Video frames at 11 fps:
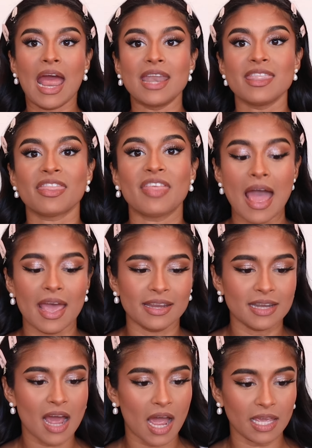And
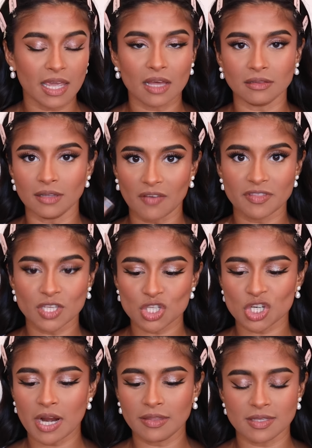then I love this
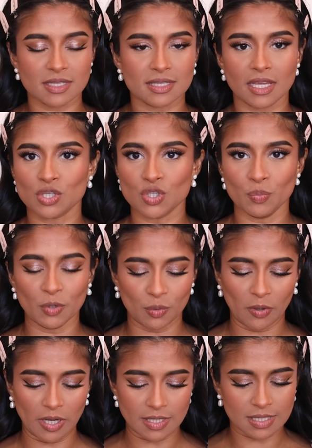trick. This is like super
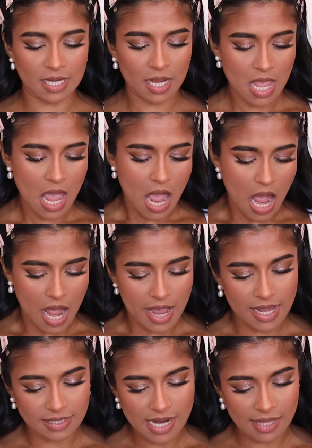duper easy.
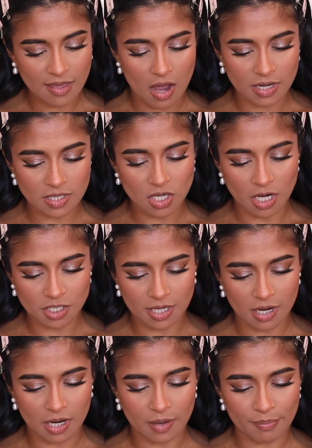I take the
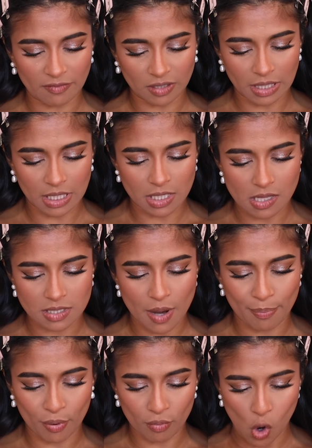Anastasia Beverly Hills
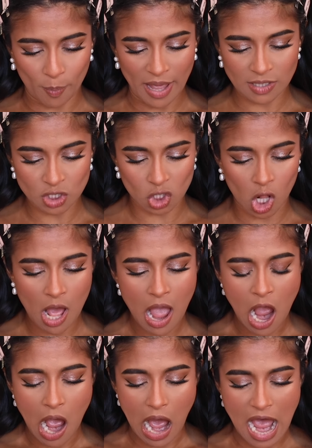Pro Pencil
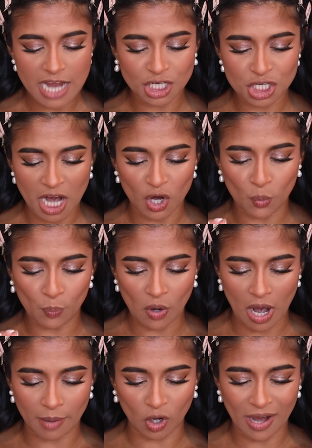eyeshadow
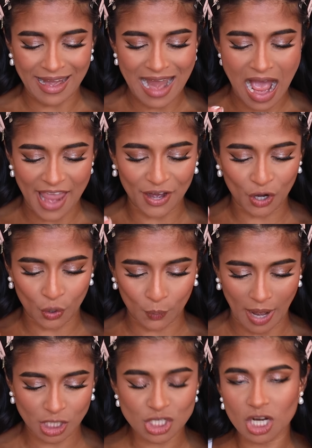primer and eye
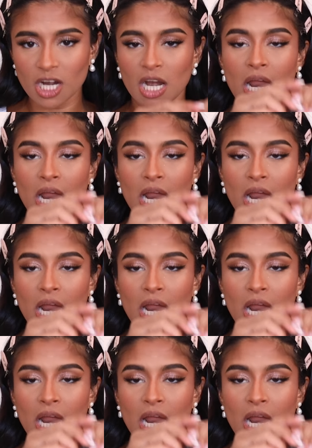corrector.